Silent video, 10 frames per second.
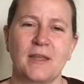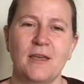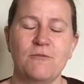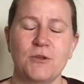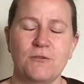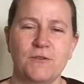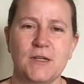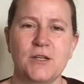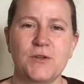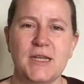If you
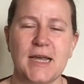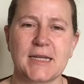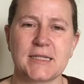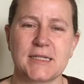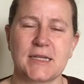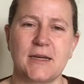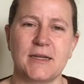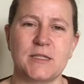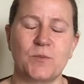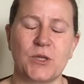feel you need
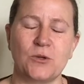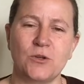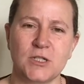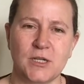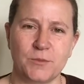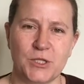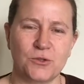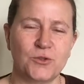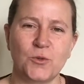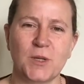exercise but you're not up to
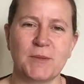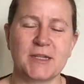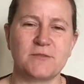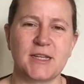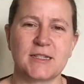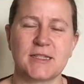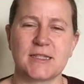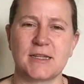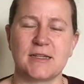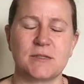your normal amount of
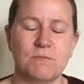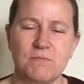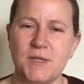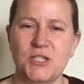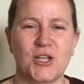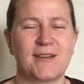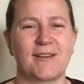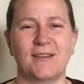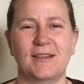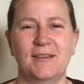exercise, be
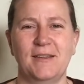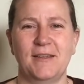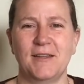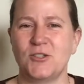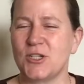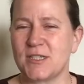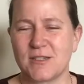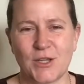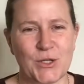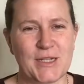gentle. Just
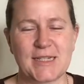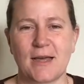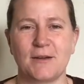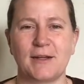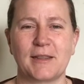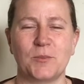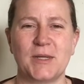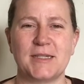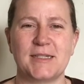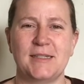tone it down a little
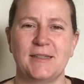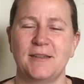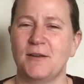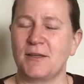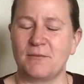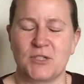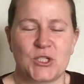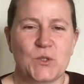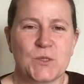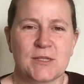bit.
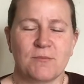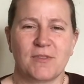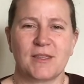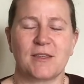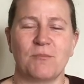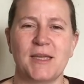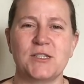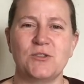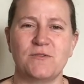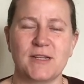Do something that
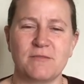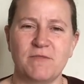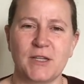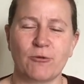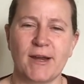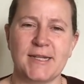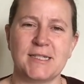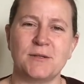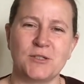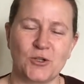makes you feel
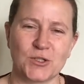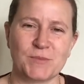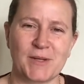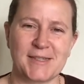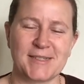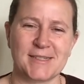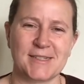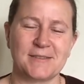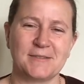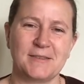invigorated and not depleted.